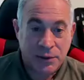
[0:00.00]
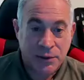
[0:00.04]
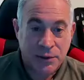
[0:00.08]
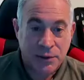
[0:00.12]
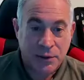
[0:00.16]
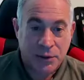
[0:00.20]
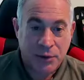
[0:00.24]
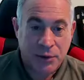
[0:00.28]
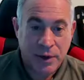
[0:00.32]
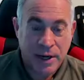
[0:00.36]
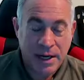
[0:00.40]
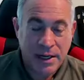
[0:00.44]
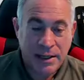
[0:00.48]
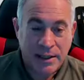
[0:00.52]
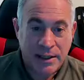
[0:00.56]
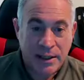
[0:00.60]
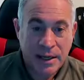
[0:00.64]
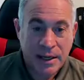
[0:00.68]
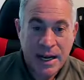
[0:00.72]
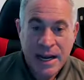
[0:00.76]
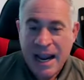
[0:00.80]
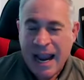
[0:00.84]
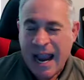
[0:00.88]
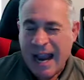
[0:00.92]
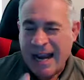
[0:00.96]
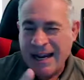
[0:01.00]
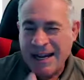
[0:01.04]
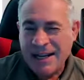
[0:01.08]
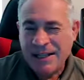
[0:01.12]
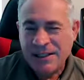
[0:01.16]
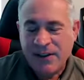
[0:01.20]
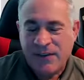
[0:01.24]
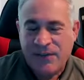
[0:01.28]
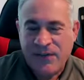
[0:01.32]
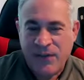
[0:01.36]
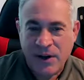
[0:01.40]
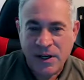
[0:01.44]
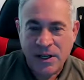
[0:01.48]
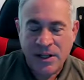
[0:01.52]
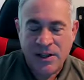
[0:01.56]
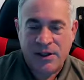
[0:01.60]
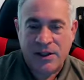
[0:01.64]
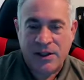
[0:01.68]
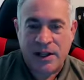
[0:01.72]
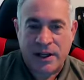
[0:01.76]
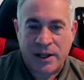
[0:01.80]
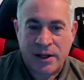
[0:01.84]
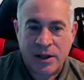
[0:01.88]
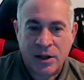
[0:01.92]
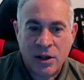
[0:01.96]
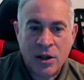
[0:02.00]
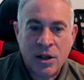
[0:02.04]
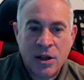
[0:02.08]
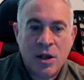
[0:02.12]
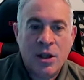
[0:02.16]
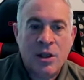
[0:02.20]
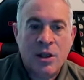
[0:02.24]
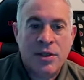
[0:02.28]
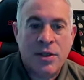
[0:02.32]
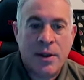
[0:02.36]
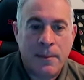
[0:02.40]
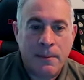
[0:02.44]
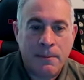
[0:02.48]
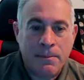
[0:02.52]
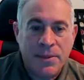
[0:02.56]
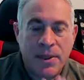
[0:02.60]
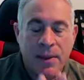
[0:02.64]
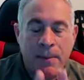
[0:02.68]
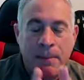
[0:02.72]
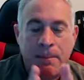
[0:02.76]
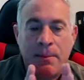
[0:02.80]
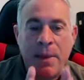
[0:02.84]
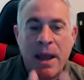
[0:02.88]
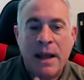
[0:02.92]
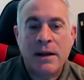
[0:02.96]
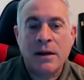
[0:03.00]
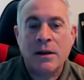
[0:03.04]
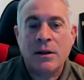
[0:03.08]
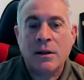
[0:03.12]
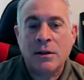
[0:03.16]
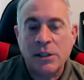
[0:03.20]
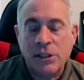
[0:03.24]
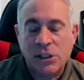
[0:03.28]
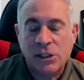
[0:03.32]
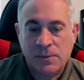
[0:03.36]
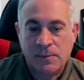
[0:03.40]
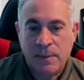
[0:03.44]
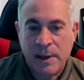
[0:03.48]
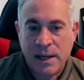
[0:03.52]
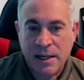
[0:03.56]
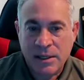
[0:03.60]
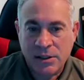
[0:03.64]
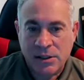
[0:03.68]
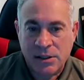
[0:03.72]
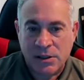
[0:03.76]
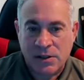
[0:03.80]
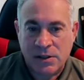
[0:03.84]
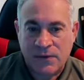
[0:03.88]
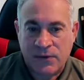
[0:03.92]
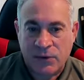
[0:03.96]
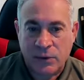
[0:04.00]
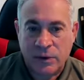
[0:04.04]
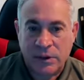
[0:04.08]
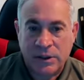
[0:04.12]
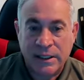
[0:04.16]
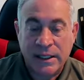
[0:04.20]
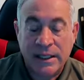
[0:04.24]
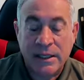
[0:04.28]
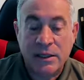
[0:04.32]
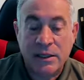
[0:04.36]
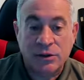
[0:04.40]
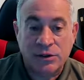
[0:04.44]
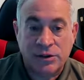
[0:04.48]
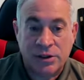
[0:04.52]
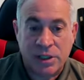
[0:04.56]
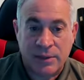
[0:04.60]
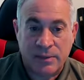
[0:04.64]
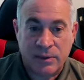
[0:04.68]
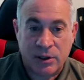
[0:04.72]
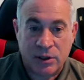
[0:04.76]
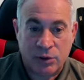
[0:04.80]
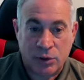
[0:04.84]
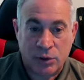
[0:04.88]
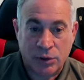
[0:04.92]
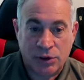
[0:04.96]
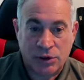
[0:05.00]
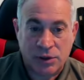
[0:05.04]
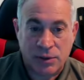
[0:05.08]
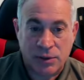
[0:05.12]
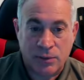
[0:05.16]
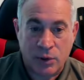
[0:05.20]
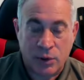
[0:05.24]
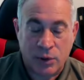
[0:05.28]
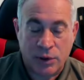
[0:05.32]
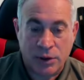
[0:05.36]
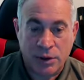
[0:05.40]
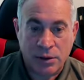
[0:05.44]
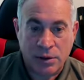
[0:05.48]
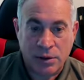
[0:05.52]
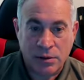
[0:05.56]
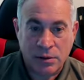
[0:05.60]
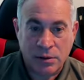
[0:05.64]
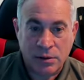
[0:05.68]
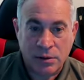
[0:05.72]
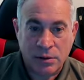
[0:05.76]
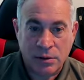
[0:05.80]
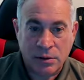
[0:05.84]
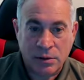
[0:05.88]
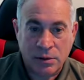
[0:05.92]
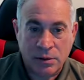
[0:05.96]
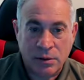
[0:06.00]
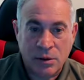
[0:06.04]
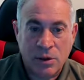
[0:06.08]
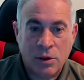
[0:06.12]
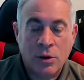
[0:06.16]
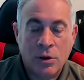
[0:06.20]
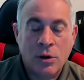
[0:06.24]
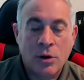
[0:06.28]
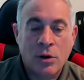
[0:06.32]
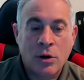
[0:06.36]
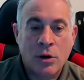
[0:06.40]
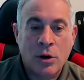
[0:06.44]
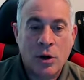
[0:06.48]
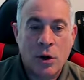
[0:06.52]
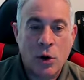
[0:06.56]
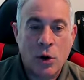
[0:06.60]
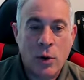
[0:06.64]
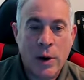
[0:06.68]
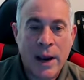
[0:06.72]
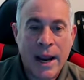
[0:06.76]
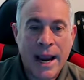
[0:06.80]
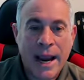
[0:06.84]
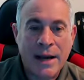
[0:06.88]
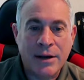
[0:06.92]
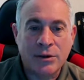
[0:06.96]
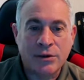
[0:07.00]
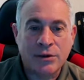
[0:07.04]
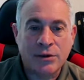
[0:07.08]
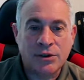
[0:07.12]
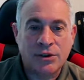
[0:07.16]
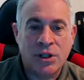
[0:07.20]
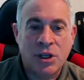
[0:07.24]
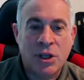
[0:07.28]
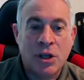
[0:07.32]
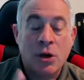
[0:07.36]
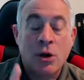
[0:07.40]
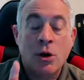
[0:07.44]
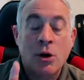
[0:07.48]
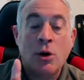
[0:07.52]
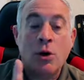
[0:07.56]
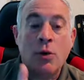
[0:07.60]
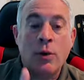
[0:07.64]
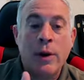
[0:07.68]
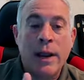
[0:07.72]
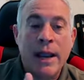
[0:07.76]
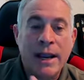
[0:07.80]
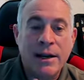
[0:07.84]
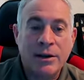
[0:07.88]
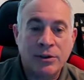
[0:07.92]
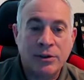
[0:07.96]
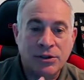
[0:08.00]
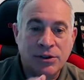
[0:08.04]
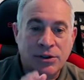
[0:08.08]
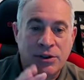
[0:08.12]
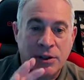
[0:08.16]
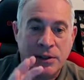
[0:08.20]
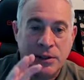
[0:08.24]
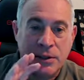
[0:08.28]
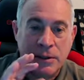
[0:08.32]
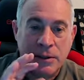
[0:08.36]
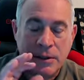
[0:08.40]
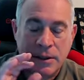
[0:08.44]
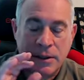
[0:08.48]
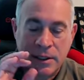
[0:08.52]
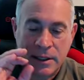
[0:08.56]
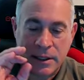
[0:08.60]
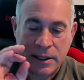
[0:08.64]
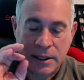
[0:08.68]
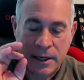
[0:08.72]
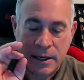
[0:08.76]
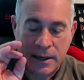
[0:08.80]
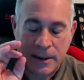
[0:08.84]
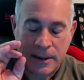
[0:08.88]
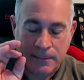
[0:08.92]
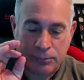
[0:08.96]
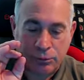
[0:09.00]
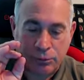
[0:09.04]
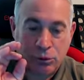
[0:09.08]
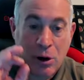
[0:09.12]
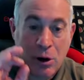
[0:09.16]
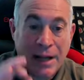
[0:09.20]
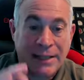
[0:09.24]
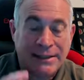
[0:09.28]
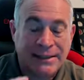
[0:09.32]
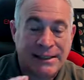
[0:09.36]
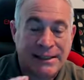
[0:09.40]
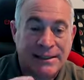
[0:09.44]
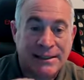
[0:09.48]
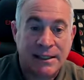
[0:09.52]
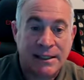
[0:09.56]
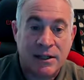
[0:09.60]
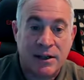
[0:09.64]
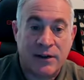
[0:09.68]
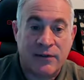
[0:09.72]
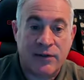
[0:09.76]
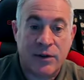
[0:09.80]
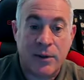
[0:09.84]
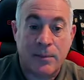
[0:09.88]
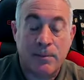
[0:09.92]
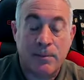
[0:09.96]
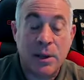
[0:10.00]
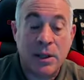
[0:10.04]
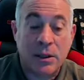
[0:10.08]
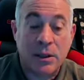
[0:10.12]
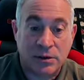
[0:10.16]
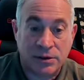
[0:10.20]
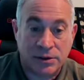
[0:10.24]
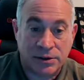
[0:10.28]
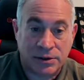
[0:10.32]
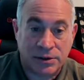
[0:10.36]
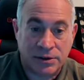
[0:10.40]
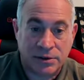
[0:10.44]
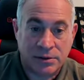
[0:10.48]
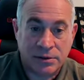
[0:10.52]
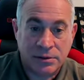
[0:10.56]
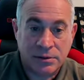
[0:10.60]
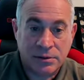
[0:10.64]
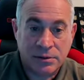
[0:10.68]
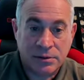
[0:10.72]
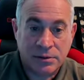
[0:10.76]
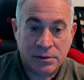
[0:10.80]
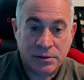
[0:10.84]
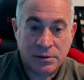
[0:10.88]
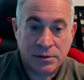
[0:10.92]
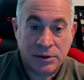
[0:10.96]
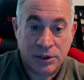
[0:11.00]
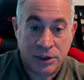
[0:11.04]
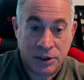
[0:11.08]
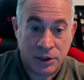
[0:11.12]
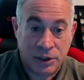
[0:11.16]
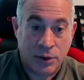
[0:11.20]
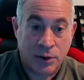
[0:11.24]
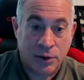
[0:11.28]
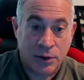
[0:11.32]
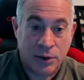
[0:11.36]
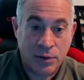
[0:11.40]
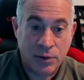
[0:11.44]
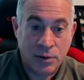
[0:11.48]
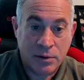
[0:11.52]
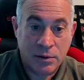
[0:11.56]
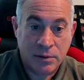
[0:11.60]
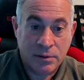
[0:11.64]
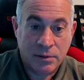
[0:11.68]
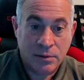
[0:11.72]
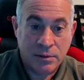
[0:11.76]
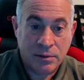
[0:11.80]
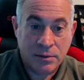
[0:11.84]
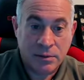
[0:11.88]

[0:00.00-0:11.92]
Ukraine, and here's a funny exactly. thing: the the medical expenses for illegals coming across the border. Who handles who handles the the um, processing of the bills? Do you know who?